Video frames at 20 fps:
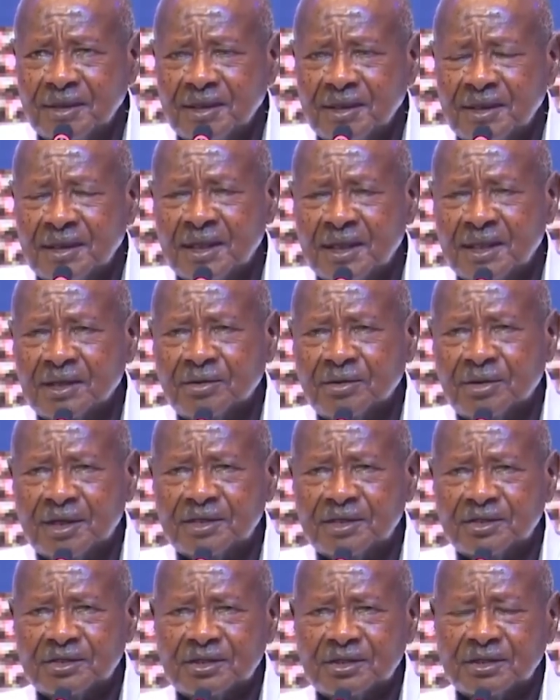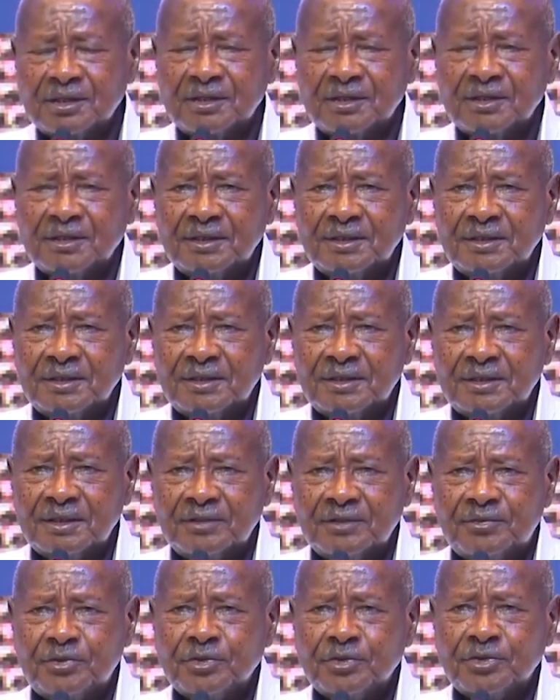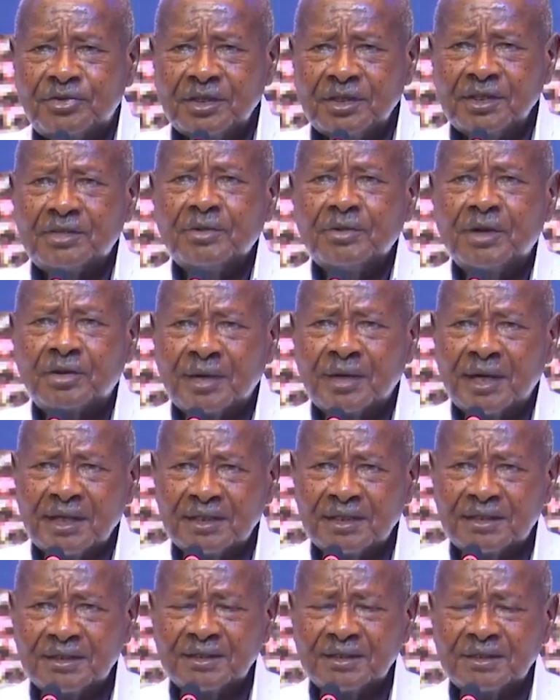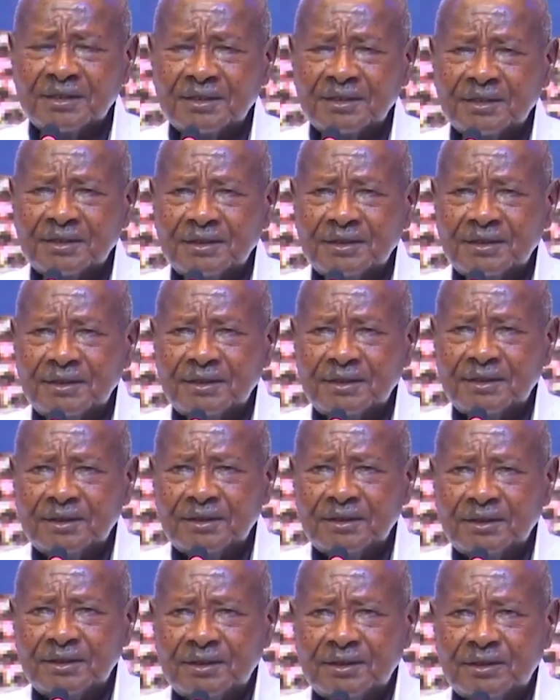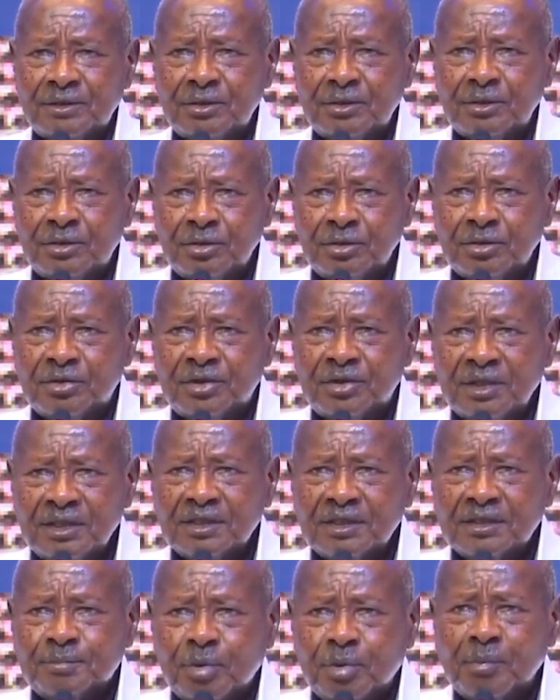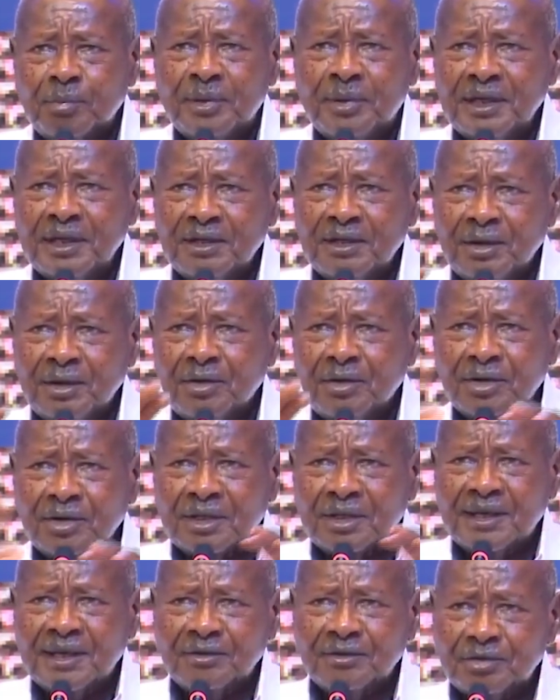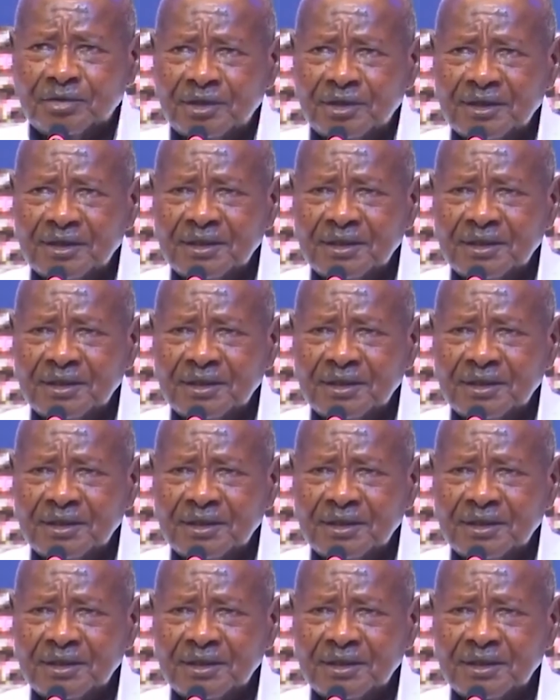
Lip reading: In other words, if you think you are right, you do things properly in your own country,